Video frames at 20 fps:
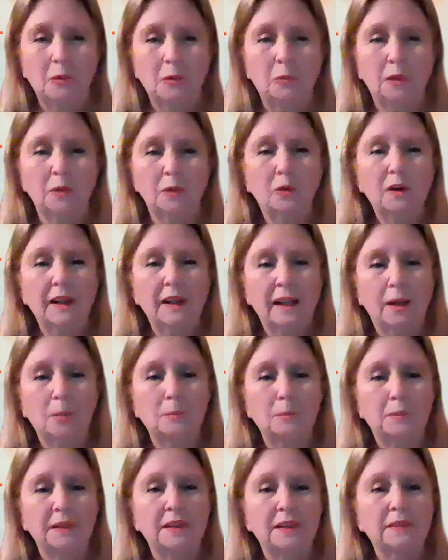We will
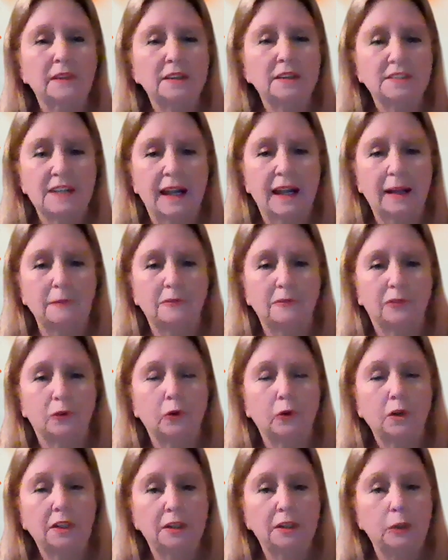help bend the time
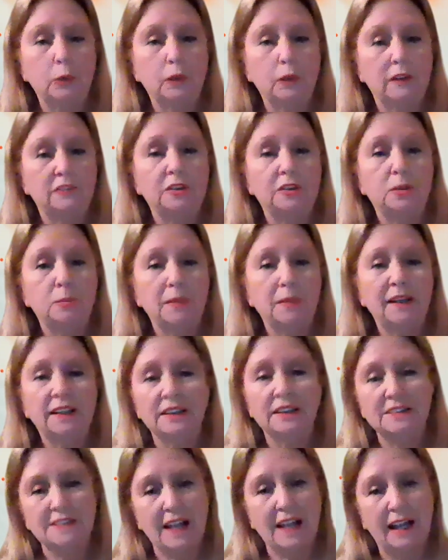for you if you meet
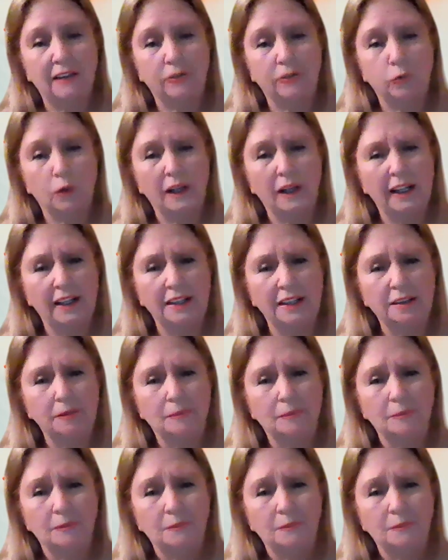us halfway.